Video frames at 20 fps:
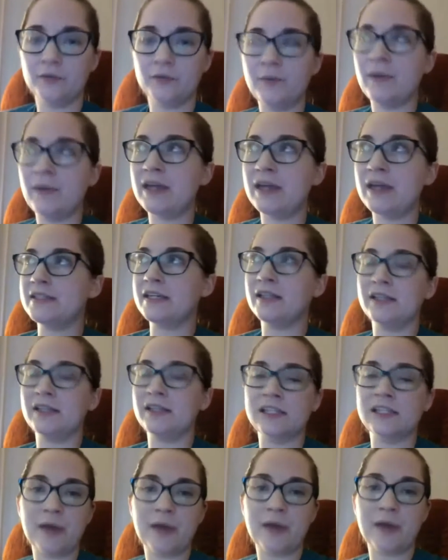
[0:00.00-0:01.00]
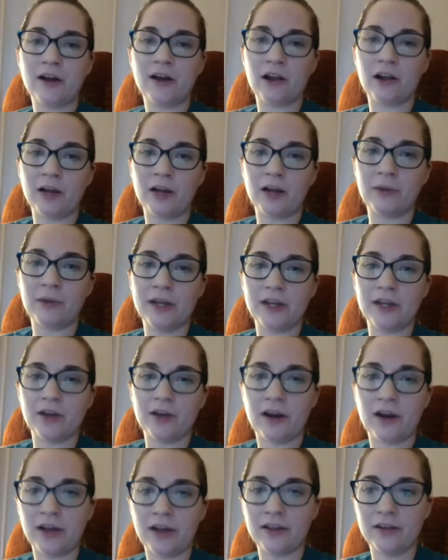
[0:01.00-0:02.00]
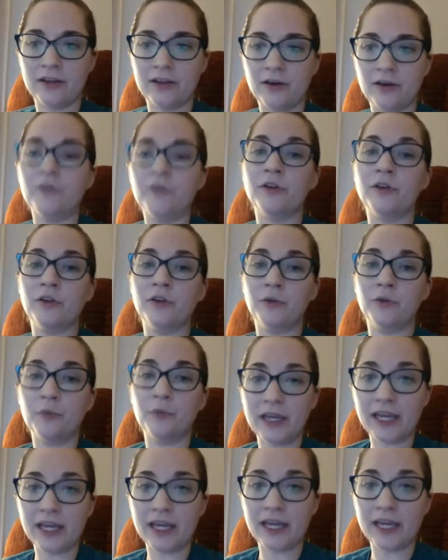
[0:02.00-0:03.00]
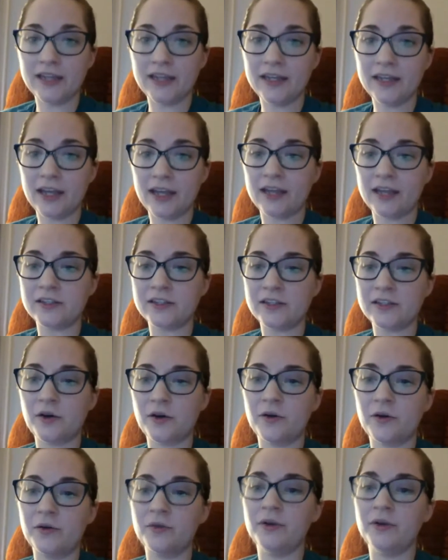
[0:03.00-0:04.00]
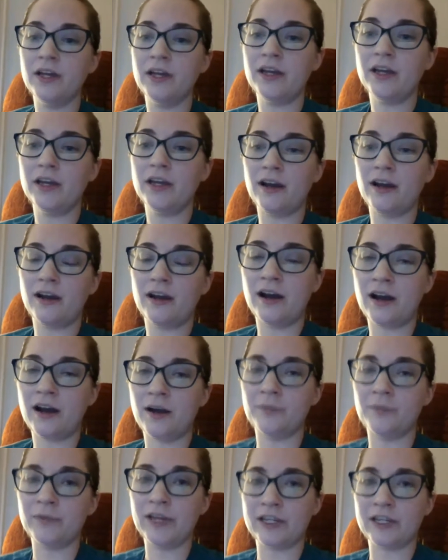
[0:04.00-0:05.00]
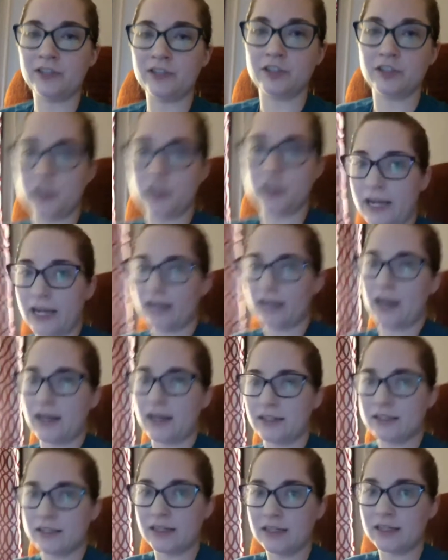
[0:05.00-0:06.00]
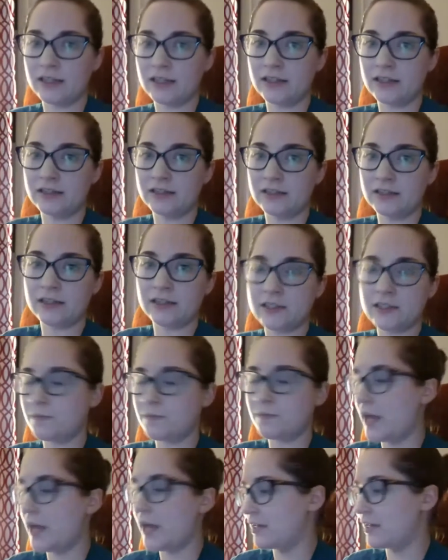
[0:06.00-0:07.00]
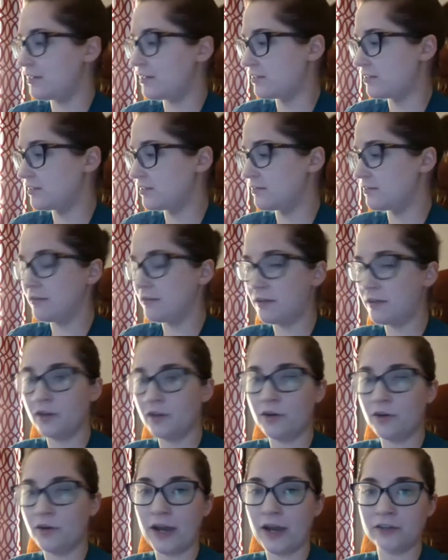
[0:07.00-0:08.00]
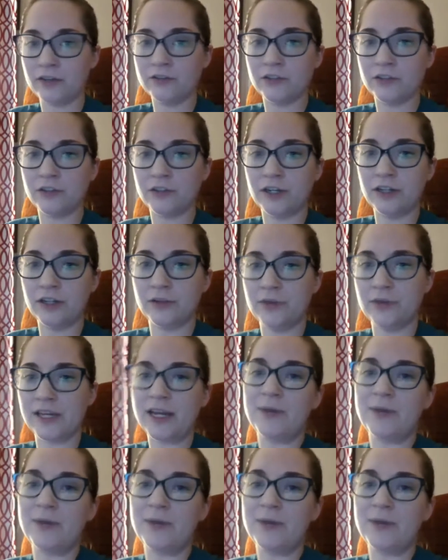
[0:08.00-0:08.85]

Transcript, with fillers: we basically spent all our money on over the weekend. And so, like, just trying not to spend you know, extra during the week.